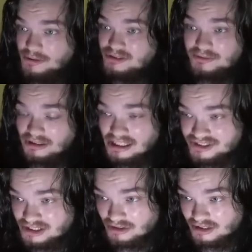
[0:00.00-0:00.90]
maybe something less
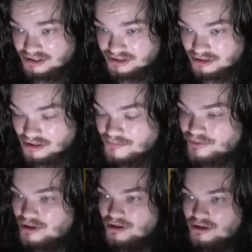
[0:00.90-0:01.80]
serious.
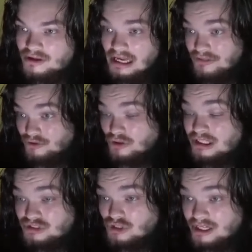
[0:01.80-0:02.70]
And they're gonna
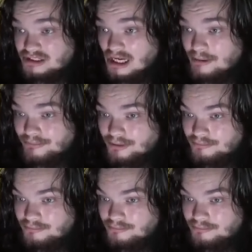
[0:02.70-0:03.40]
try to stop them.